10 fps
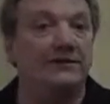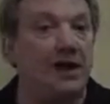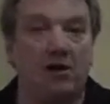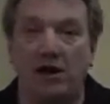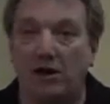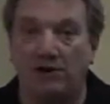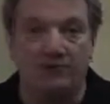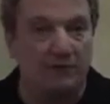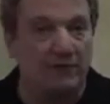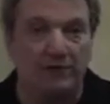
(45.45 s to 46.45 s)
tear
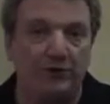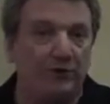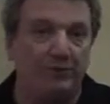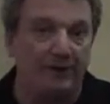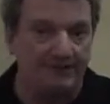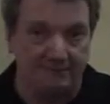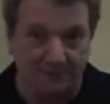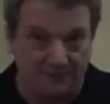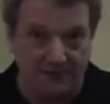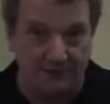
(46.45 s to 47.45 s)
out, whatever you could
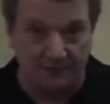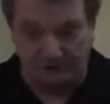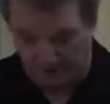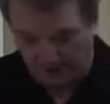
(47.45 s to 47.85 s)
possibly imagine.